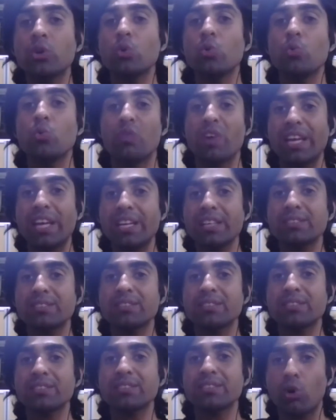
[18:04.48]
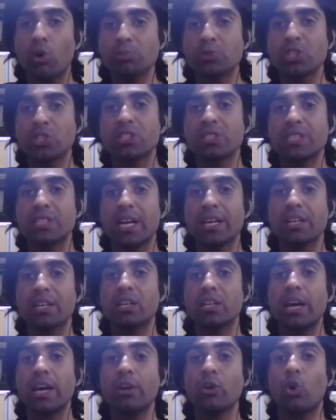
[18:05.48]
into various other options that
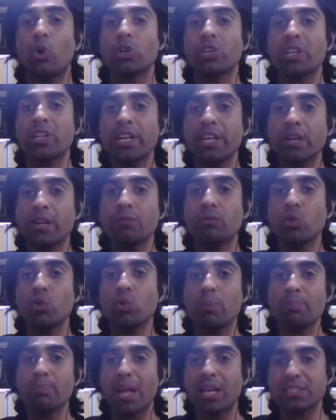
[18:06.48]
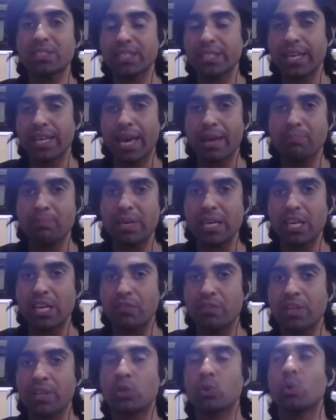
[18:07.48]
an alternative to a plastic can be
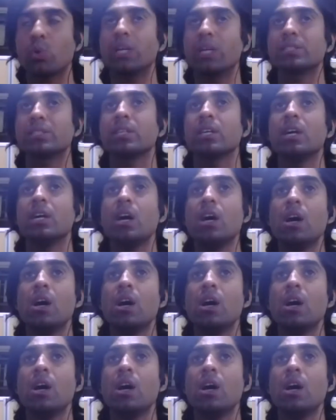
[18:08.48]
given to us.